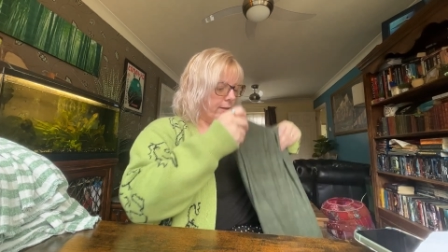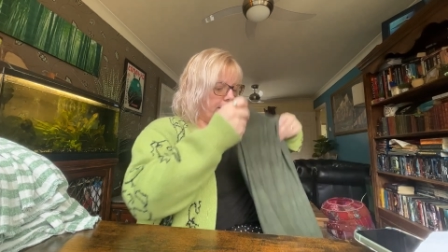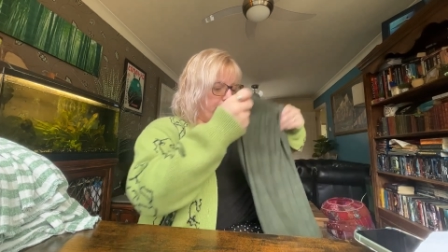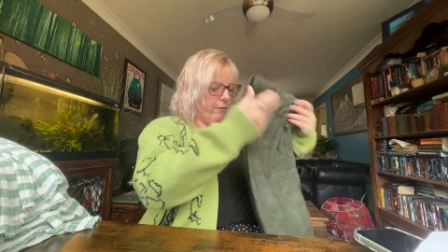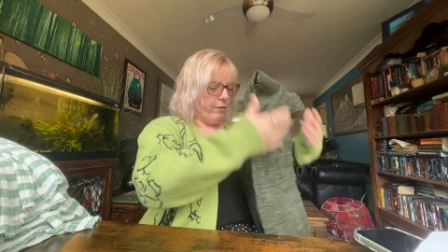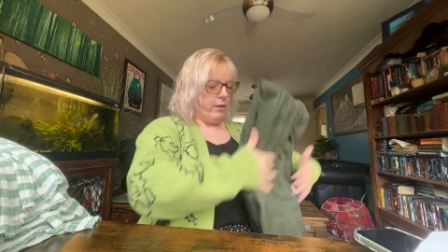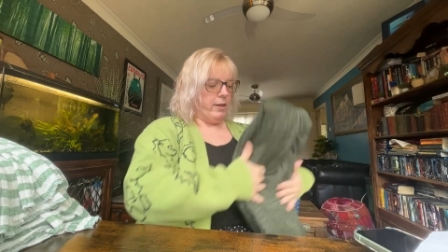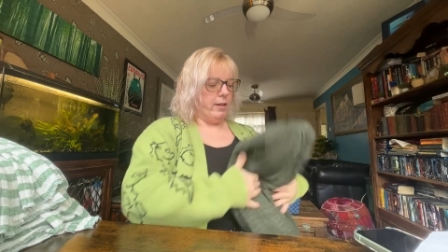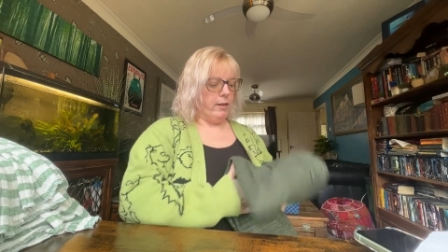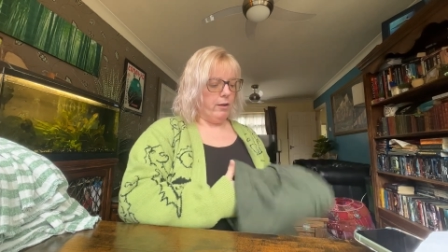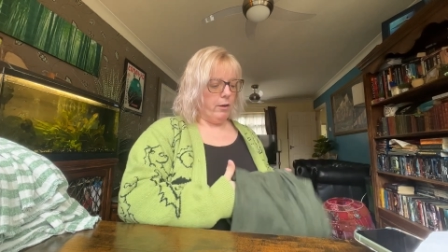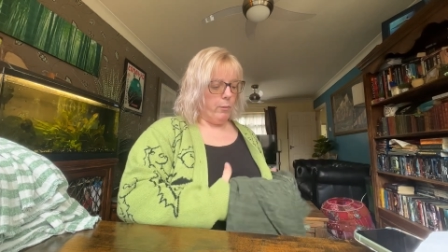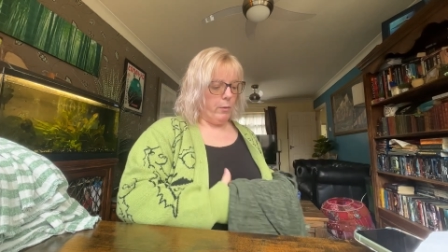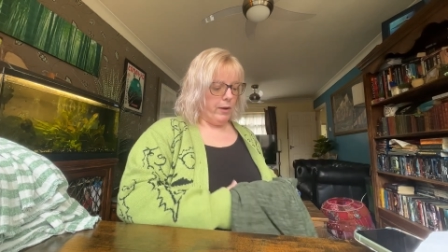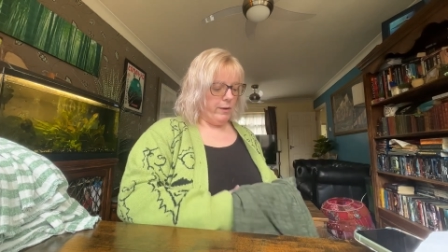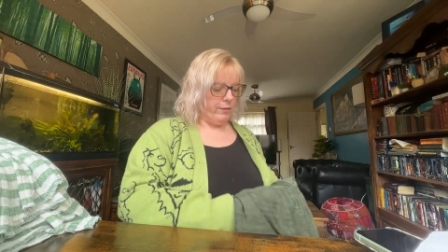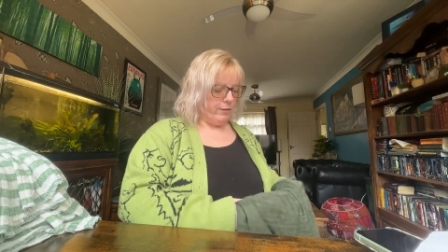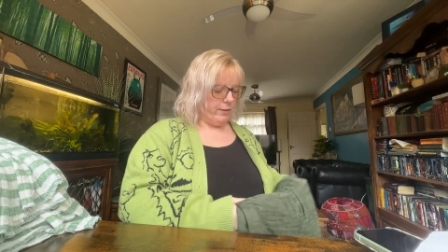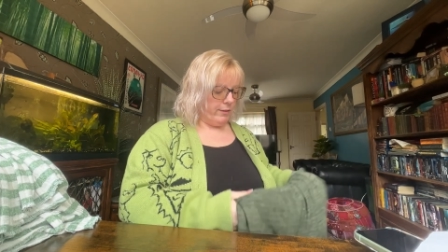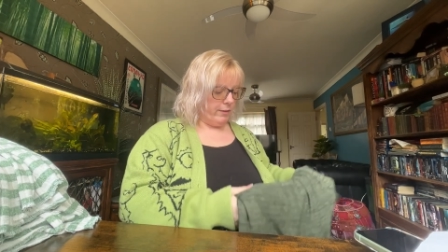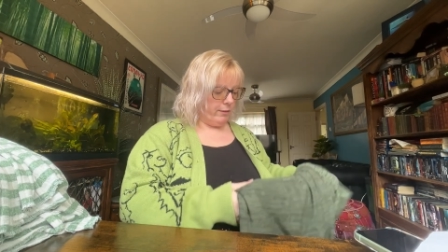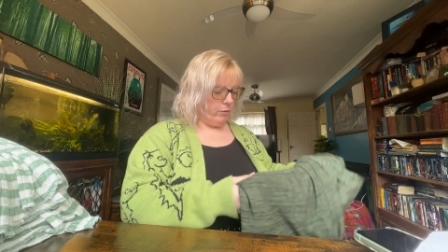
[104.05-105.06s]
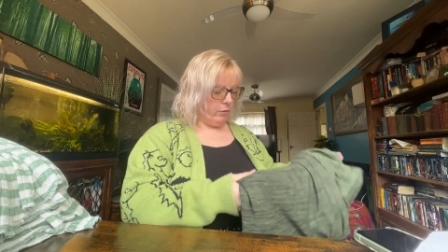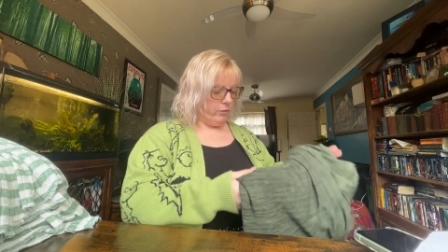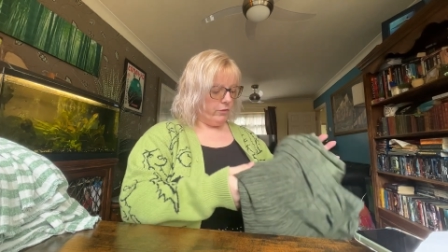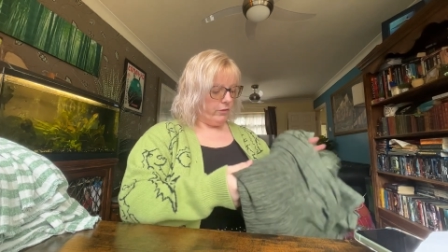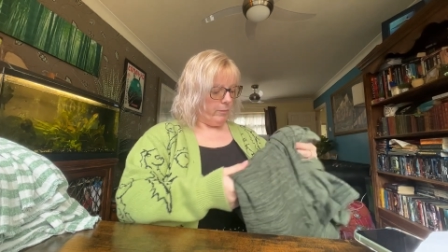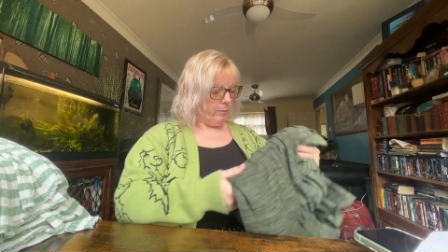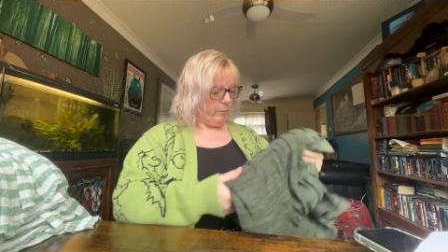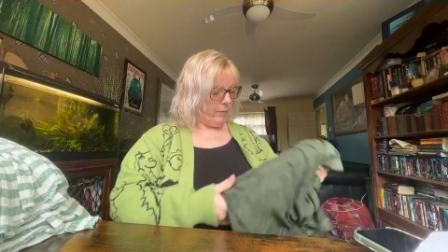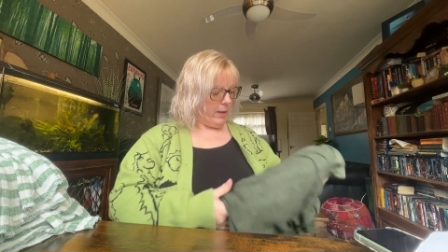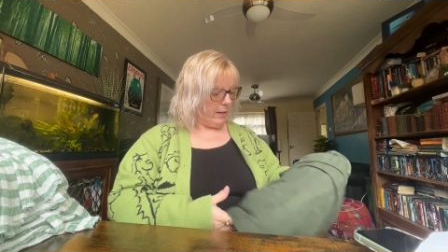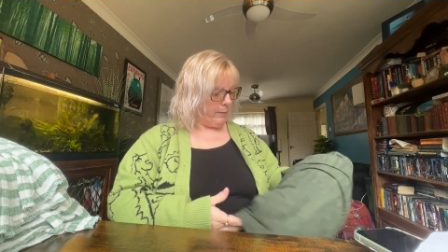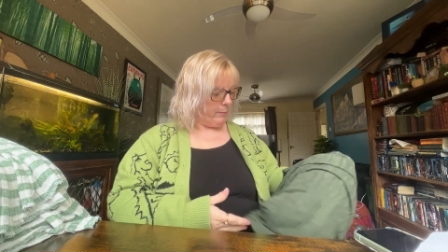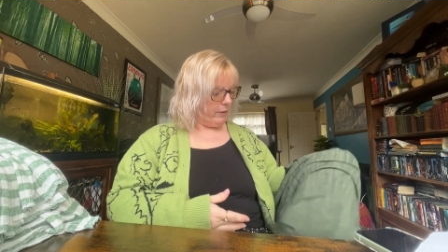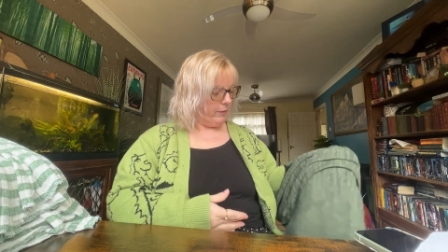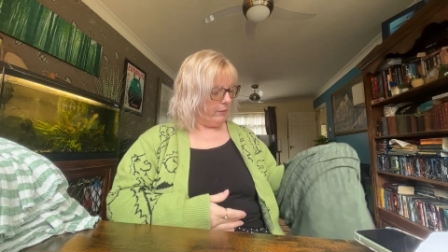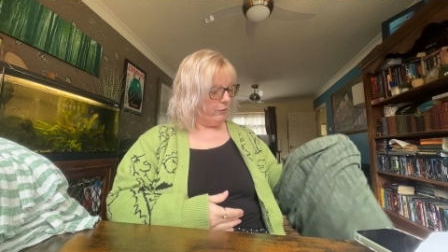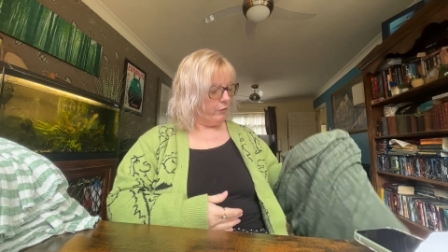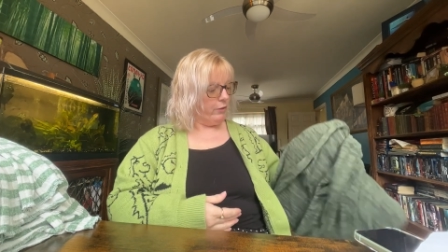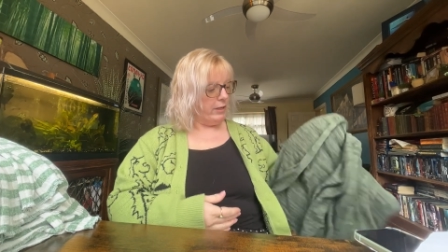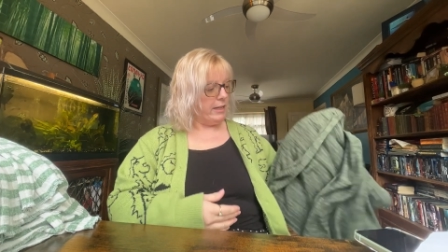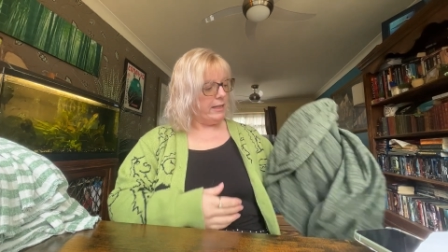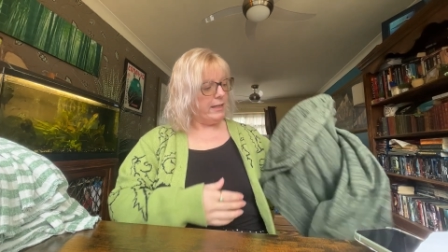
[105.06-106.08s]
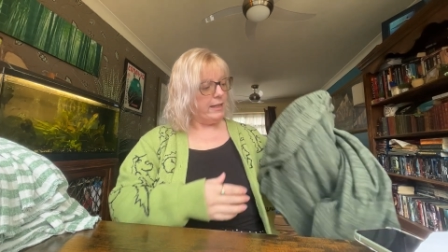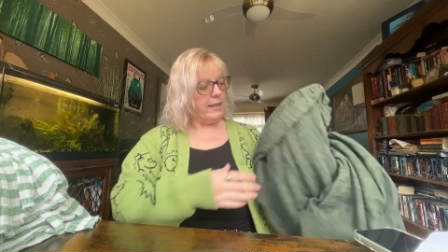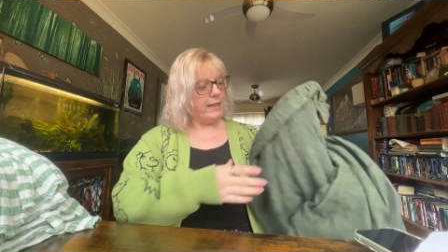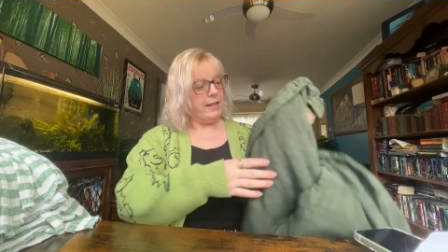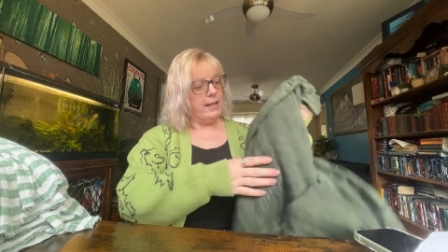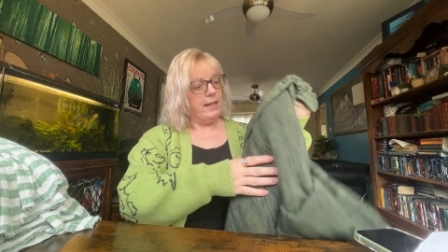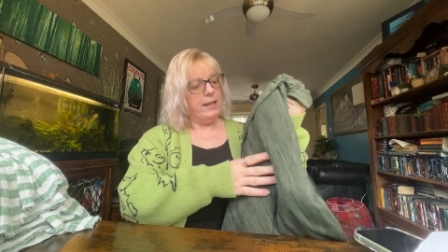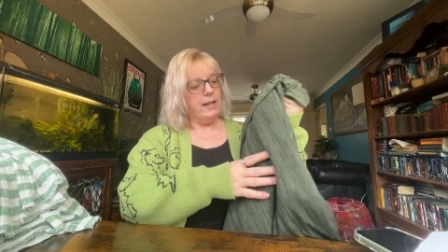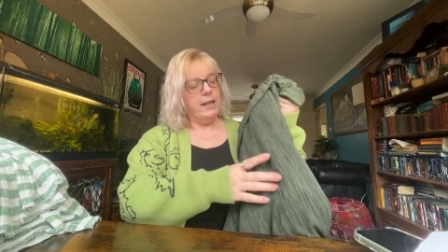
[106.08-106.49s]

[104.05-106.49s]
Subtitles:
everything I wear has got some element of green in it.